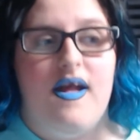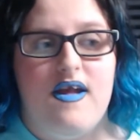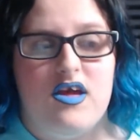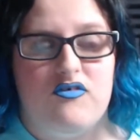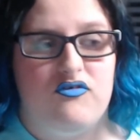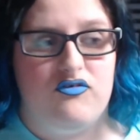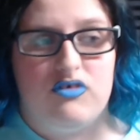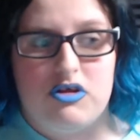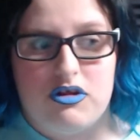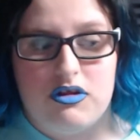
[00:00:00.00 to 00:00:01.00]
If
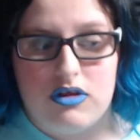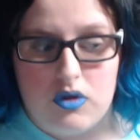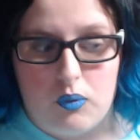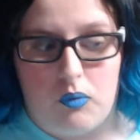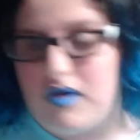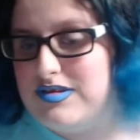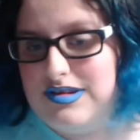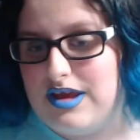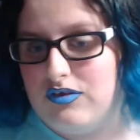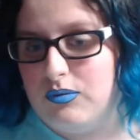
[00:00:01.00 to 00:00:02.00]
you want to
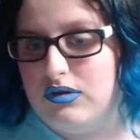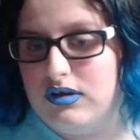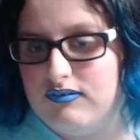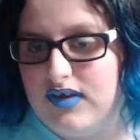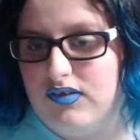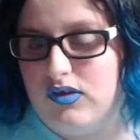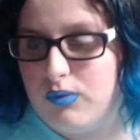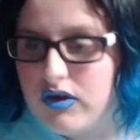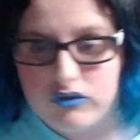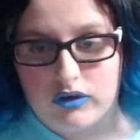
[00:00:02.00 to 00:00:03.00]
take someone to a fancy
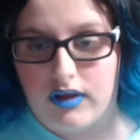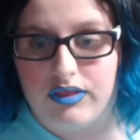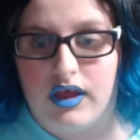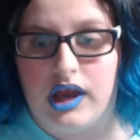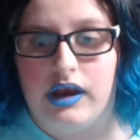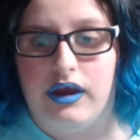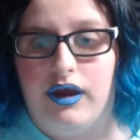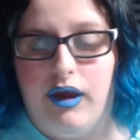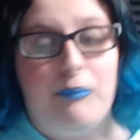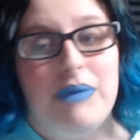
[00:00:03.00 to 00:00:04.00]
restaurant, then
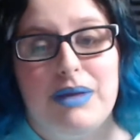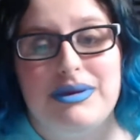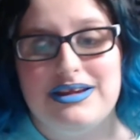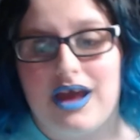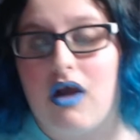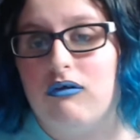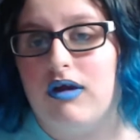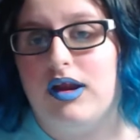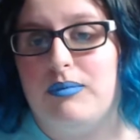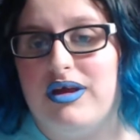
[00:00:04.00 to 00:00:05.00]
maybe
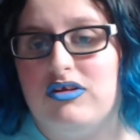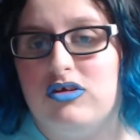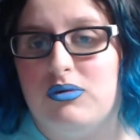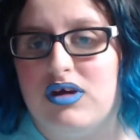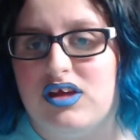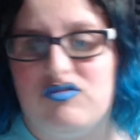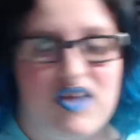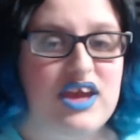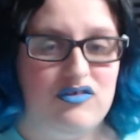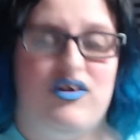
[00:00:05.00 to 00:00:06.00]
downgrade a bit to a
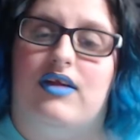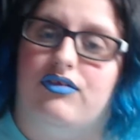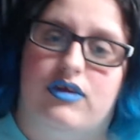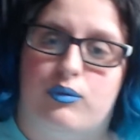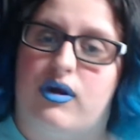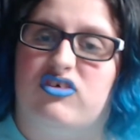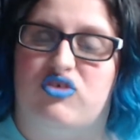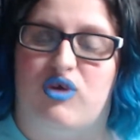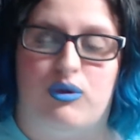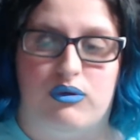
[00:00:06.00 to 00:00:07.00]
fake fancy
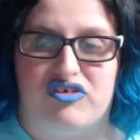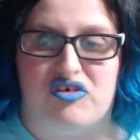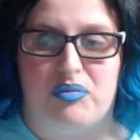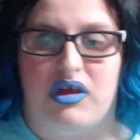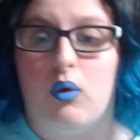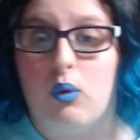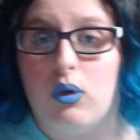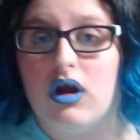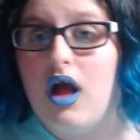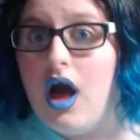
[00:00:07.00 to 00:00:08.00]
restaurant or something,
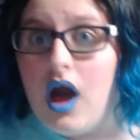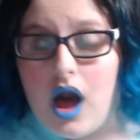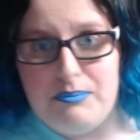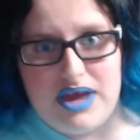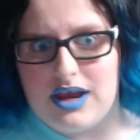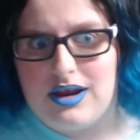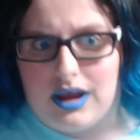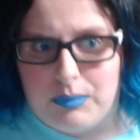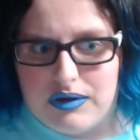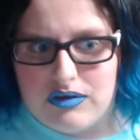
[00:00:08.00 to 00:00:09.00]
or a
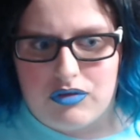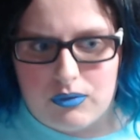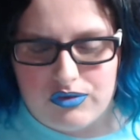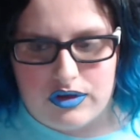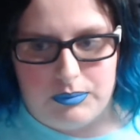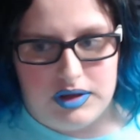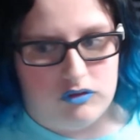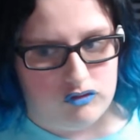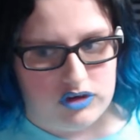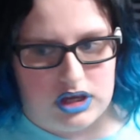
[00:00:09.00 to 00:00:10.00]
picnic, because those can be
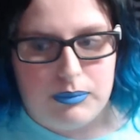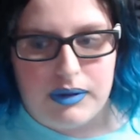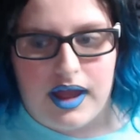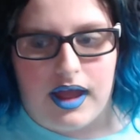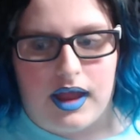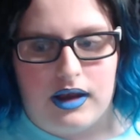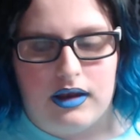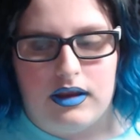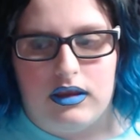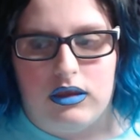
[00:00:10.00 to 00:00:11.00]
cheap
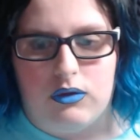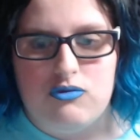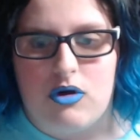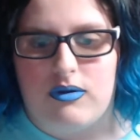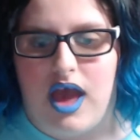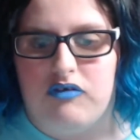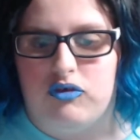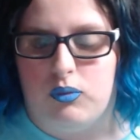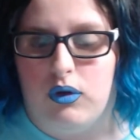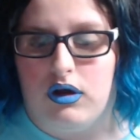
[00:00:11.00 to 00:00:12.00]
and you don't have
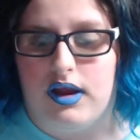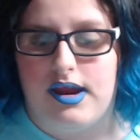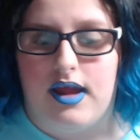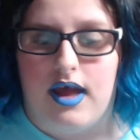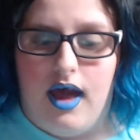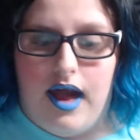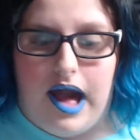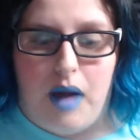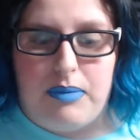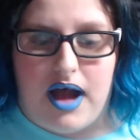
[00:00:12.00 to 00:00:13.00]
to worry
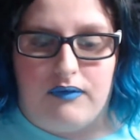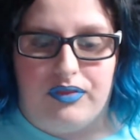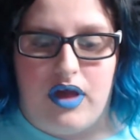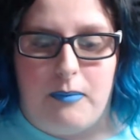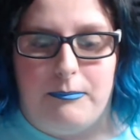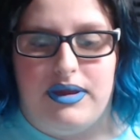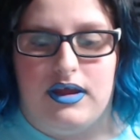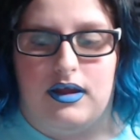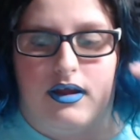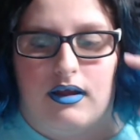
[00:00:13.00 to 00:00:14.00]
about them
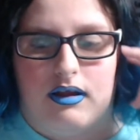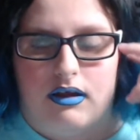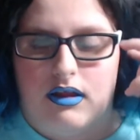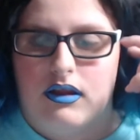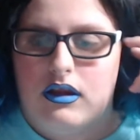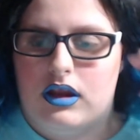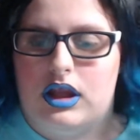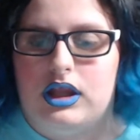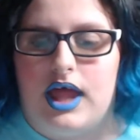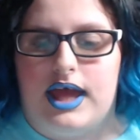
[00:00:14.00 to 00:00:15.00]
being
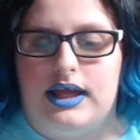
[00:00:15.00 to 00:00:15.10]
like